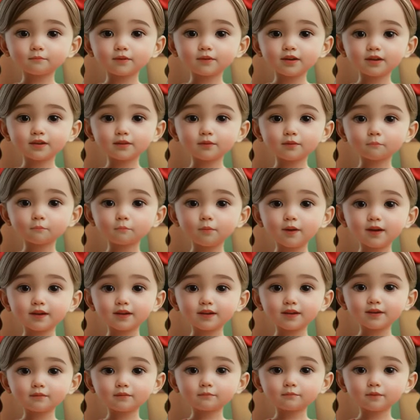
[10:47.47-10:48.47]
In the
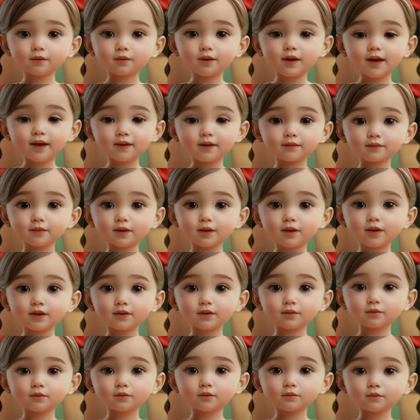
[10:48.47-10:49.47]
body of your
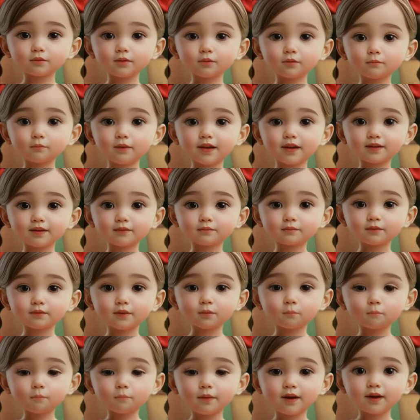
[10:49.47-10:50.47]
essay, you can write a
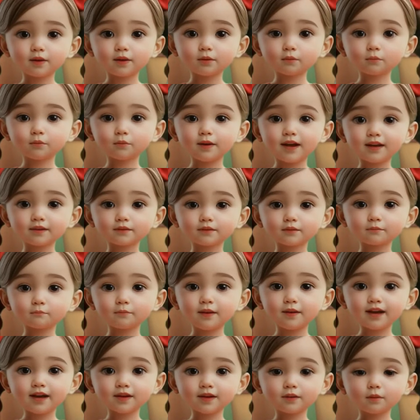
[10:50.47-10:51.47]
few paragraphs
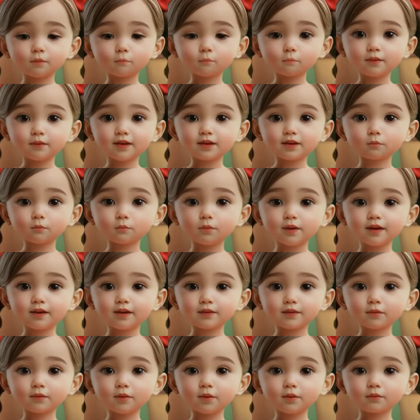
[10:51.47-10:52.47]
about your Big
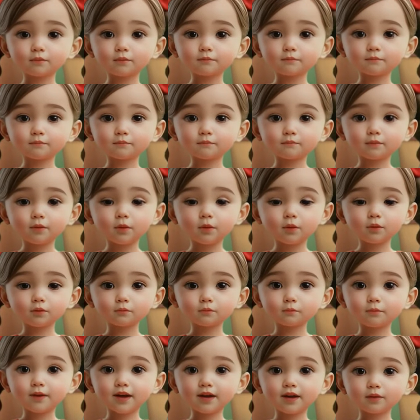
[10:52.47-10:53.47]
Grandma.
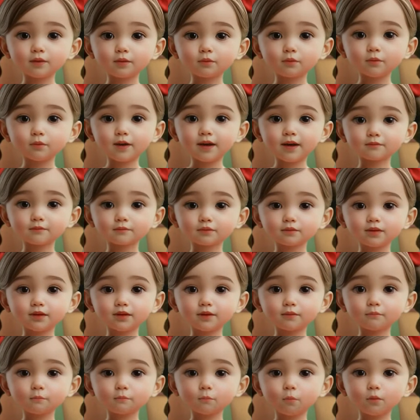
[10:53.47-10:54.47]
Each paragraph should
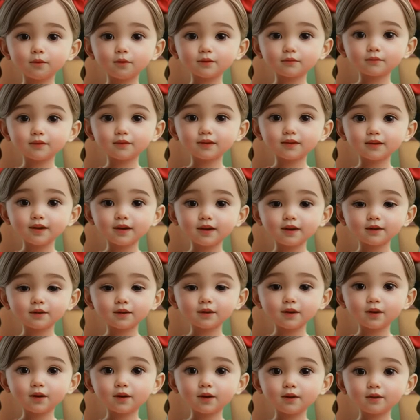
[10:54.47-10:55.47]
have one main
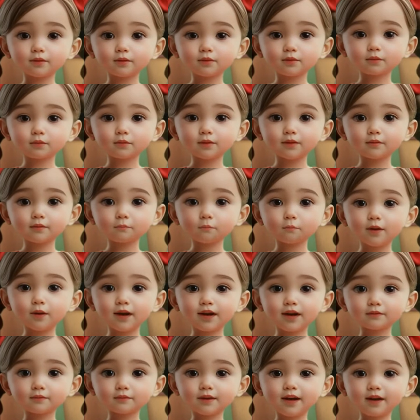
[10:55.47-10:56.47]
idea. You can
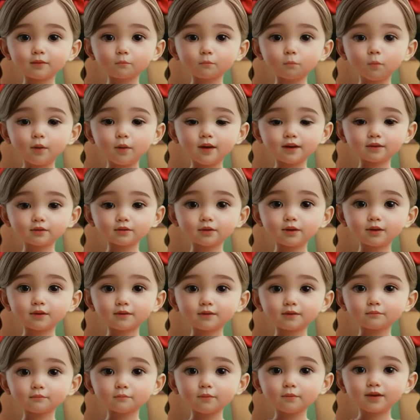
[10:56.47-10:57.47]
write about why she
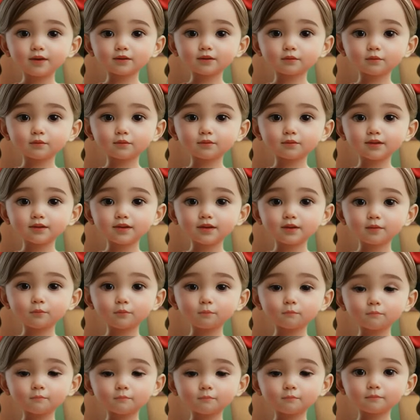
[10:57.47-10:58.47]
is special to
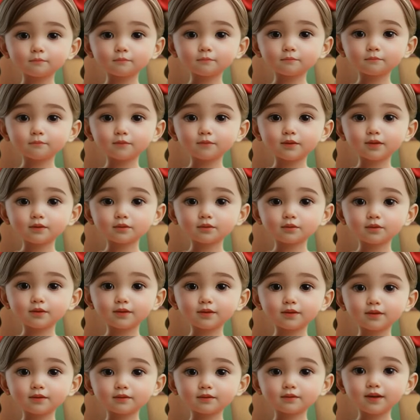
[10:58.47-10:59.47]
you, things she
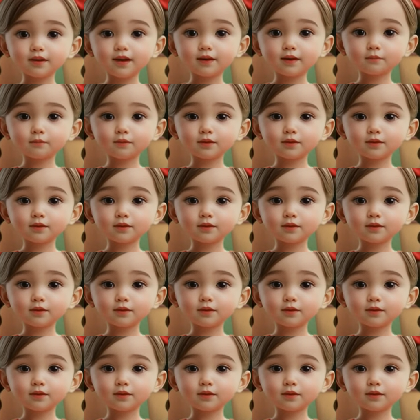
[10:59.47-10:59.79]
does that